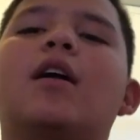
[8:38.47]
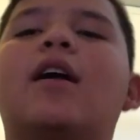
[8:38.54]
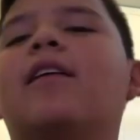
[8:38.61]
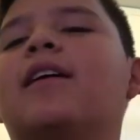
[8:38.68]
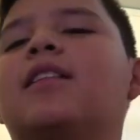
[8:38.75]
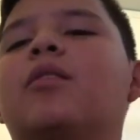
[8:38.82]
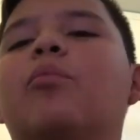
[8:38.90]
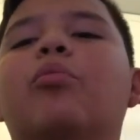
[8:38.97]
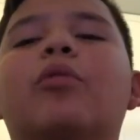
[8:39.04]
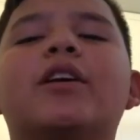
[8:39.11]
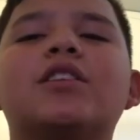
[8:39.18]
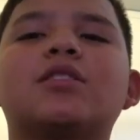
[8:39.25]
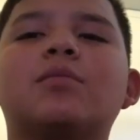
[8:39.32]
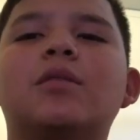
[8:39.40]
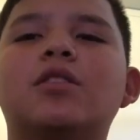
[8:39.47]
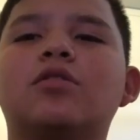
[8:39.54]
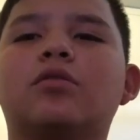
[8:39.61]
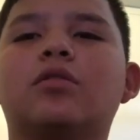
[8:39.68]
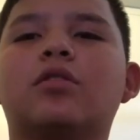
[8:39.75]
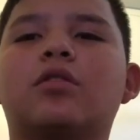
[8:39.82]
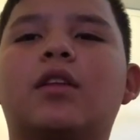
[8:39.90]
And like, the brace made
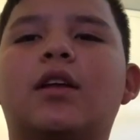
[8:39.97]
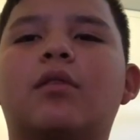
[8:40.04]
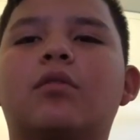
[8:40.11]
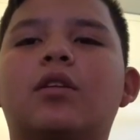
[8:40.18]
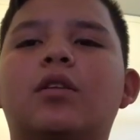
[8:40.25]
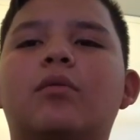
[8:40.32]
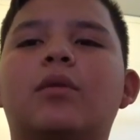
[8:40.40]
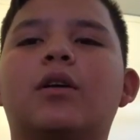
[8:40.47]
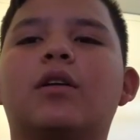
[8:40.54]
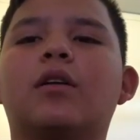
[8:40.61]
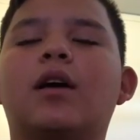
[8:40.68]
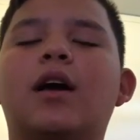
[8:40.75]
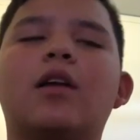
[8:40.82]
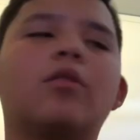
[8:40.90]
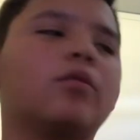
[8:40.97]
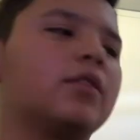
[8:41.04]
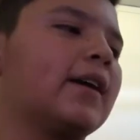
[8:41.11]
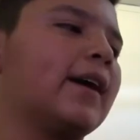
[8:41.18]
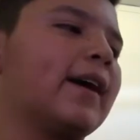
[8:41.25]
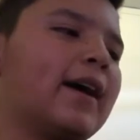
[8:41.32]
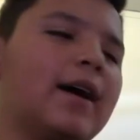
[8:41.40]
you look like really weird. I don't
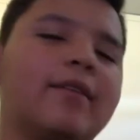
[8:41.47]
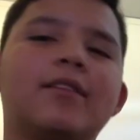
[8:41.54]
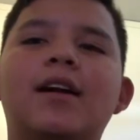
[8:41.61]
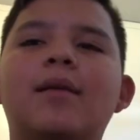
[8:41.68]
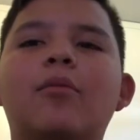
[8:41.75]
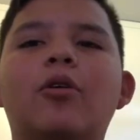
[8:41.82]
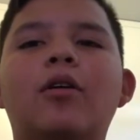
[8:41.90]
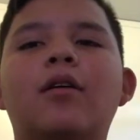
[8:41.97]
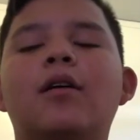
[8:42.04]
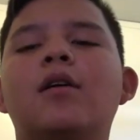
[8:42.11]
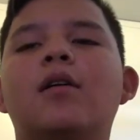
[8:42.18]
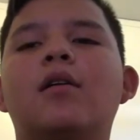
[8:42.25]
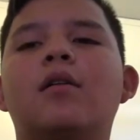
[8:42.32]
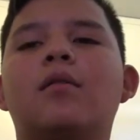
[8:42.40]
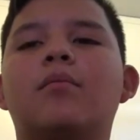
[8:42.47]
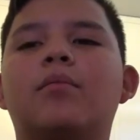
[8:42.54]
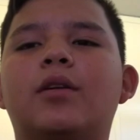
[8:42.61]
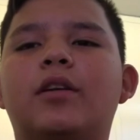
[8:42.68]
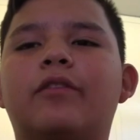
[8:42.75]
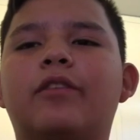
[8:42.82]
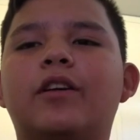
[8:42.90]
think I have it anymore,
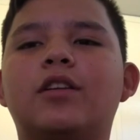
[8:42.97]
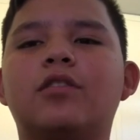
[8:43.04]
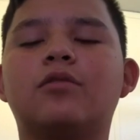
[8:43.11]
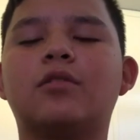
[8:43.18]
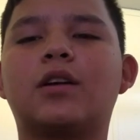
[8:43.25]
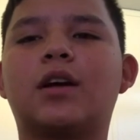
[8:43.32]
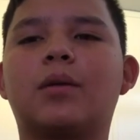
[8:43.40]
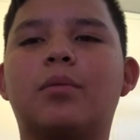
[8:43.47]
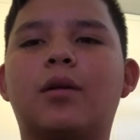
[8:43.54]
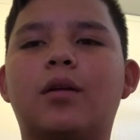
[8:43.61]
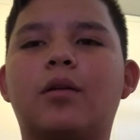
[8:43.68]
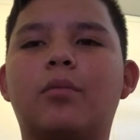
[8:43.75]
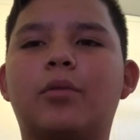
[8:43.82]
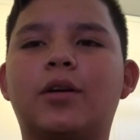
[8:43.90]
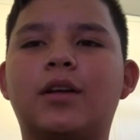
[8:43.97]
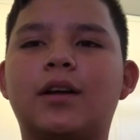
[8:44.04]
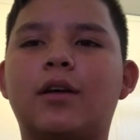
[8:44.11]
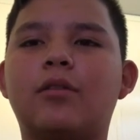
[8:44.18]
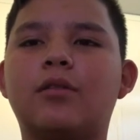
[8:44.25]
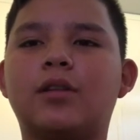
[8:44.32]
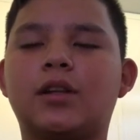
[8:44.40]
but if I do, I'll bring it
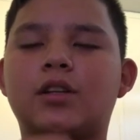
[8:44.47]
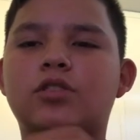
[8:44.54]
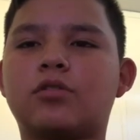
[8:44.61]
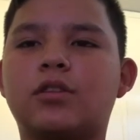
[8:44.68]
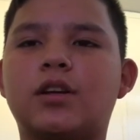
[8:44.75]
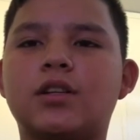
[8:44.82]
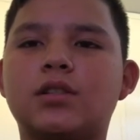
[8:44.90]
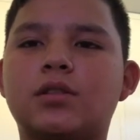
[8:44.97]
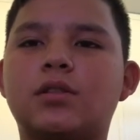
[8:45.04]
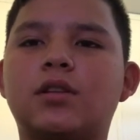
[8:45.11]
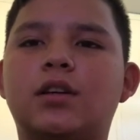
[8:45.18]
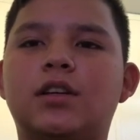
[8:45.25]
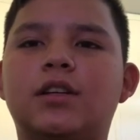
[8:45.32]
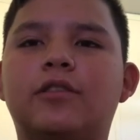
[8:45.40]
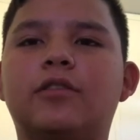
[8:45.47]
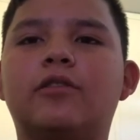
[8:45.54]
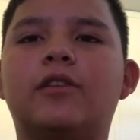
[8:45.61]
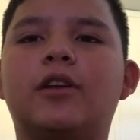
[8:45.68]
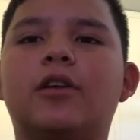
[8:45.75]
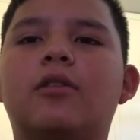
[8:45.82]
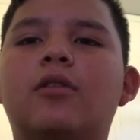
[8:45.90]
out and like show you guys in a
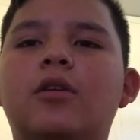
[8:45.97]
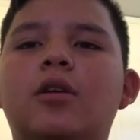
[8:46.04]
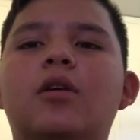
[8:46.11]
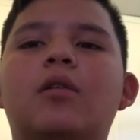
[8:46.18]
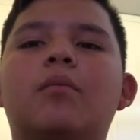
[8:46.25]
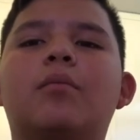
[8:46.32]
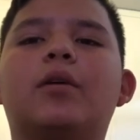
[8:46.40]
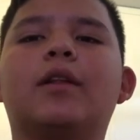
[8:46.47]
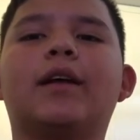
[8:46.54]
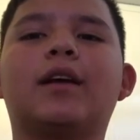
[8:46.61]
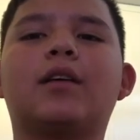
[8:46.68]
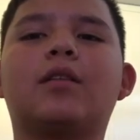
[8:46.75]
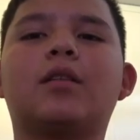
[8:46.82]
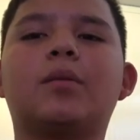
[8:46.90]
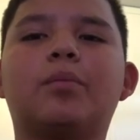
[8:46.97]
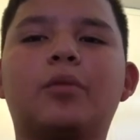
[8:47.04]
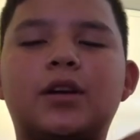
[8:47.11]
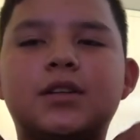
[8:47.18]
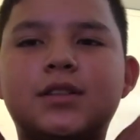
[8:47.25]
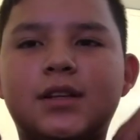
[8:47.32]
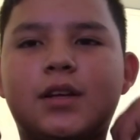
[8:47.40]
different video. But like, the
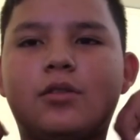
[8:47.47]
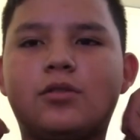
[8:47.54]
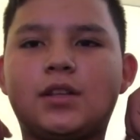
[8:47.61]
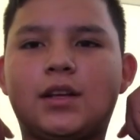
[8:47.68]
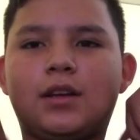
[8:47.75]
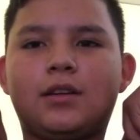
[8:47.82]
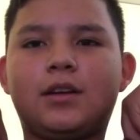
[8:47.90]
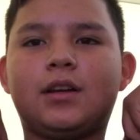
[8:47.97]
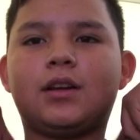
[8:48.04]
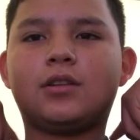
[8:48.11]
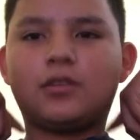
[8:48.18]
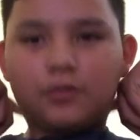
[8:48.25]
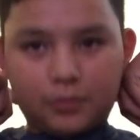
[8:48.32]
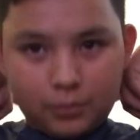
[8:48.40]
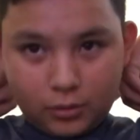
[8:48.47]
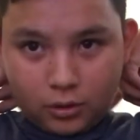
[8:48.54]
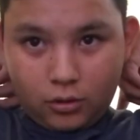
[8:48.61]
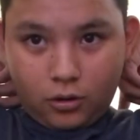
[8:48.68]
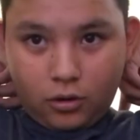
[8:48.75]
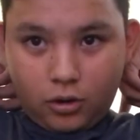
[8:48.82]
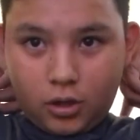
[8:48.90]
brace, it goes from
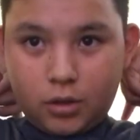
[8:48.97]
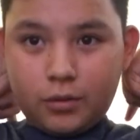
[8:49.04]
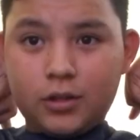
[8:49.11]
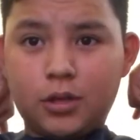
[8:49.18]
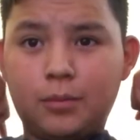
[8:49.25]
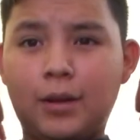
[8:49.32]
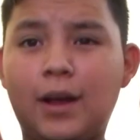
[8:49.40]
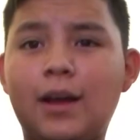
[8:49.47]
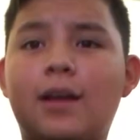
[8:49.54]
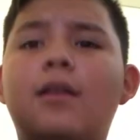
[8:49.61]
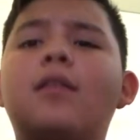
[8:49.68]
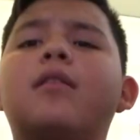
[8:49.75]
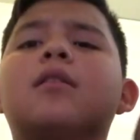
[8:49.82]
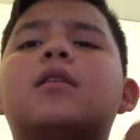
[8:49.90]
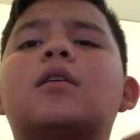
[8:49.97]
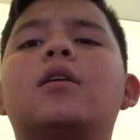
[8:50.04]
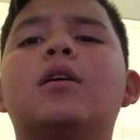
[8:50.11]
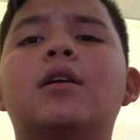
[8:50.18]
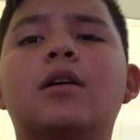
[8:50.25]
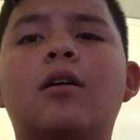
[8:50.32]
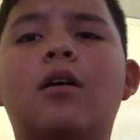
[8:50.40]
all the way on your back
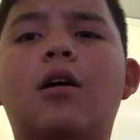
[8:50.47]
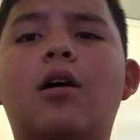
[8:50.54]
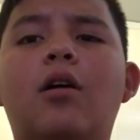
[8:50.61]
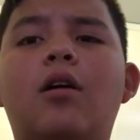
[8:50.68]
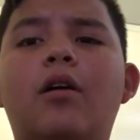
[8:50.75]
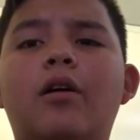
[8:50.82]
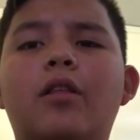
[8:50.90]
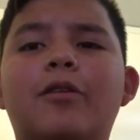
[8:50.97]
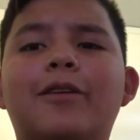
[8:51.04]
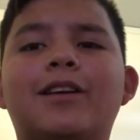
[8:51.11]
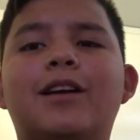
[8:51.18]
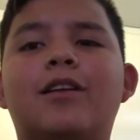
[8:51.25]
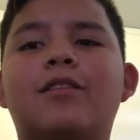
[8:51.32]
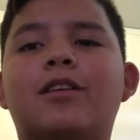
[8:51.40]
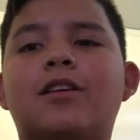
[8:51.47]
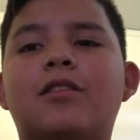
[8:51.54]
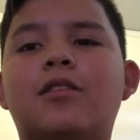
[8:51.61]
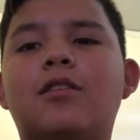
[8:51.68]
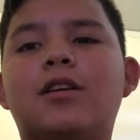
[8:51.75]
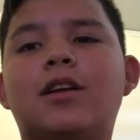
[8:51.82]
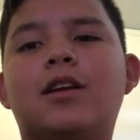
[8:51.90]
all the way down
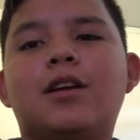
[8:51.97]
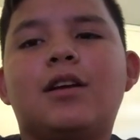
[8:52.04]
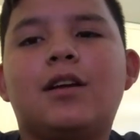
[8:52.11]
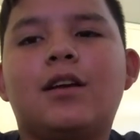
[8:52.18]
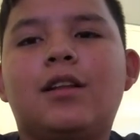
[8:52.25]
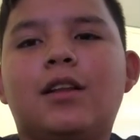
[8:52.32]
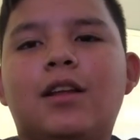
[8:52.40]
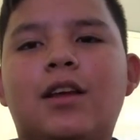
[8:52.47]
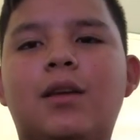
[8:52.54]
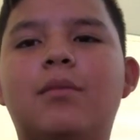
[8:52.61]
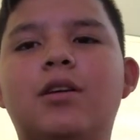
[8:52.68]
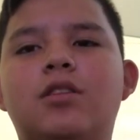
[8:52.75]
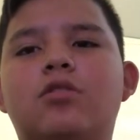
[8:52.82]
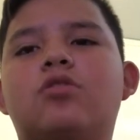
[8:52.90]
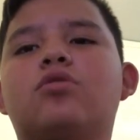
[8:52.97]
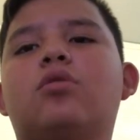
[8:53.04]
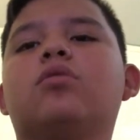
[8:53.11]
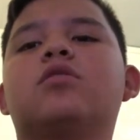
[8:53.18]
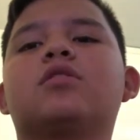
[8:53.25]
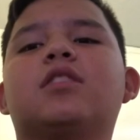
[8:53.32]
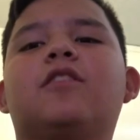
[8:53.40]
here, and like, it makes your
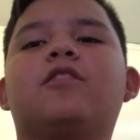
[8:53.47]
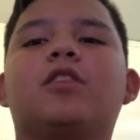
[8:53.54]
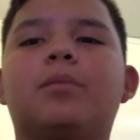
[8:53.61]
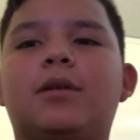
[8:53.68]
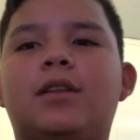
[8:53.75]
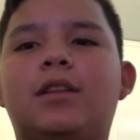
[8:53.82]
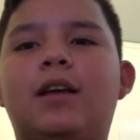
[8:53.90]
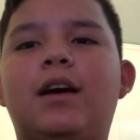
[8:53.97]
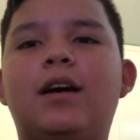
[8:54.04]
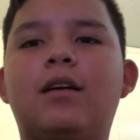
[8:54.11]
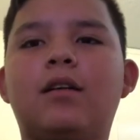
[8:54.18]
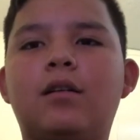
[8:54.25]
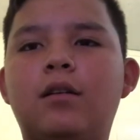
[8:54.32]
shoulders lift up like that.